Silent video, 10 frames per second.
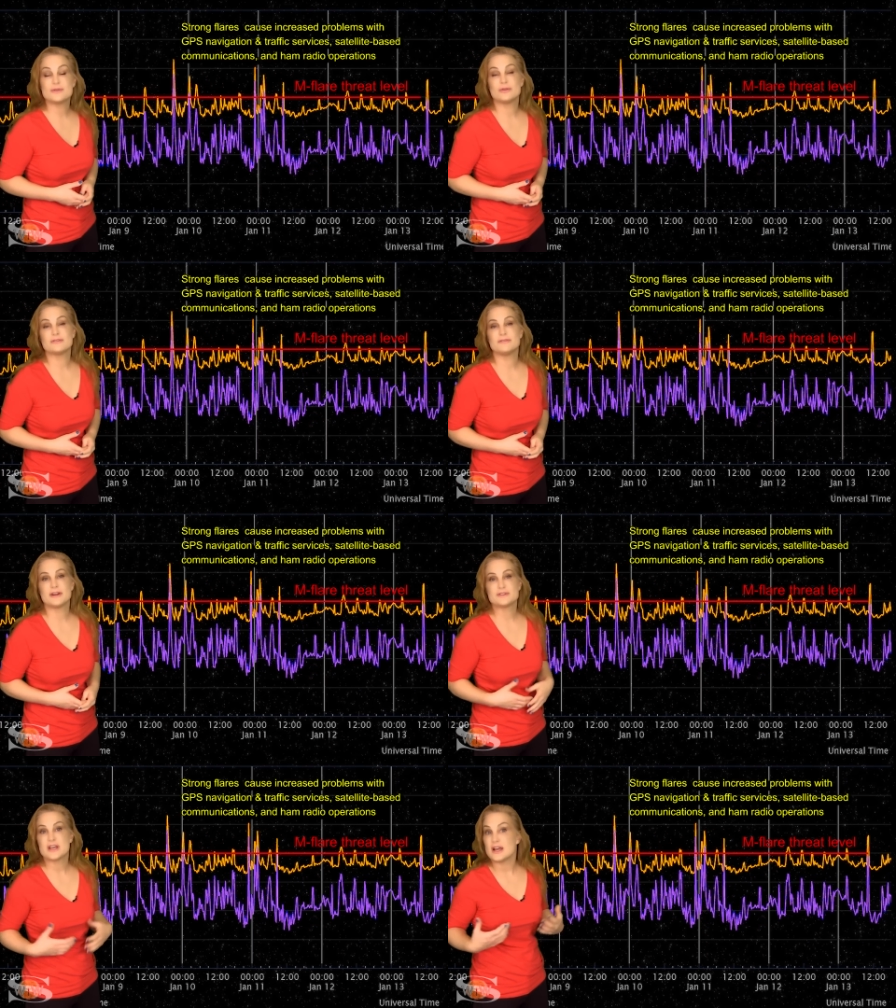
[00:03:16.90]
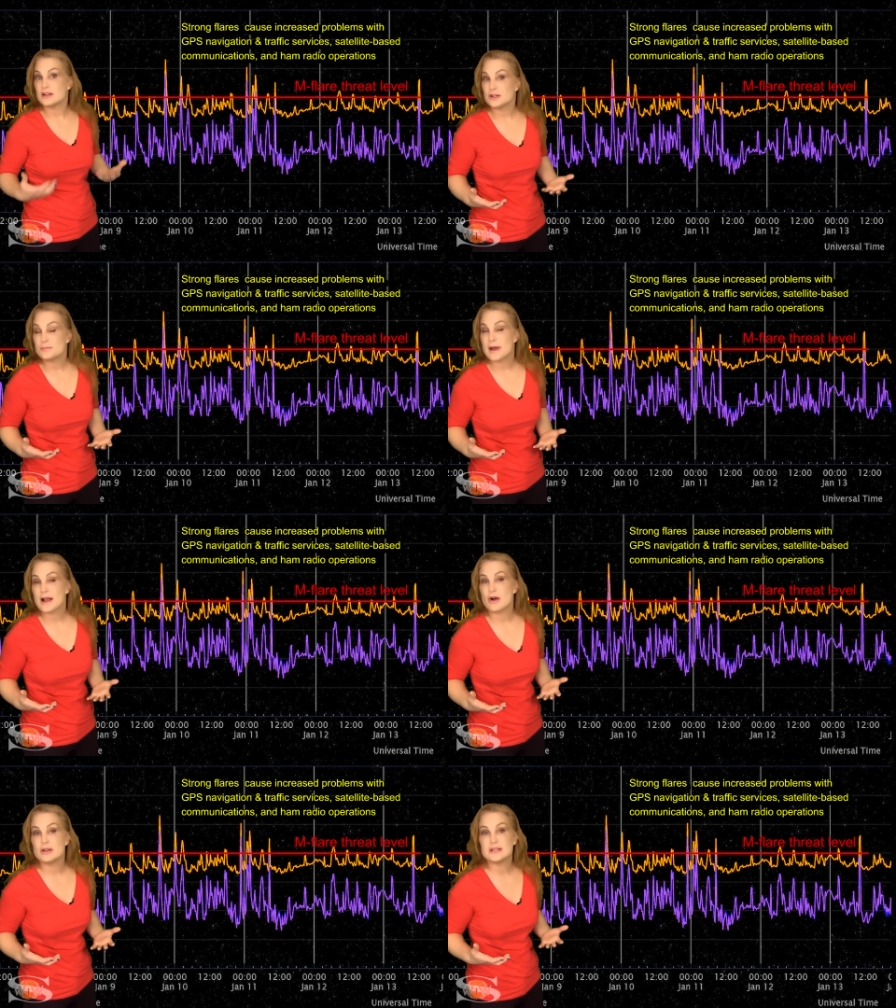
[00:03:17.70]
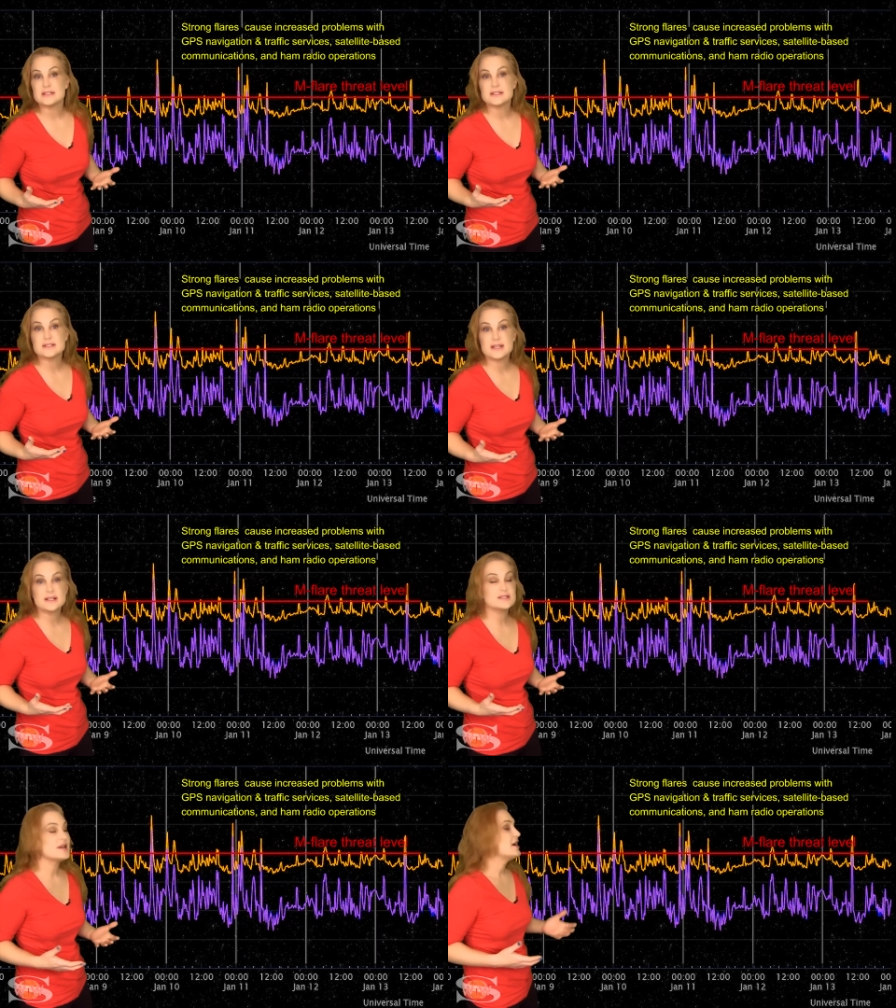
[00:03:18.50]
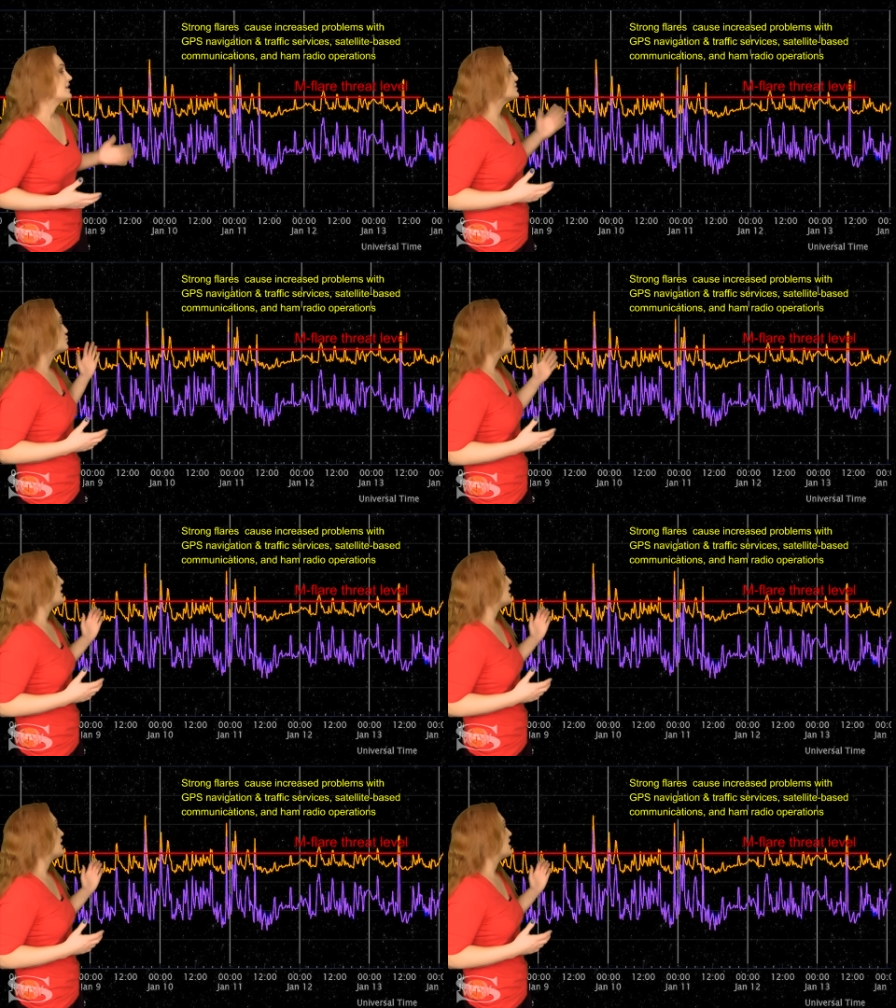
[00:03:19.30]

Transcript: solar flares clear back on the 6th. That's when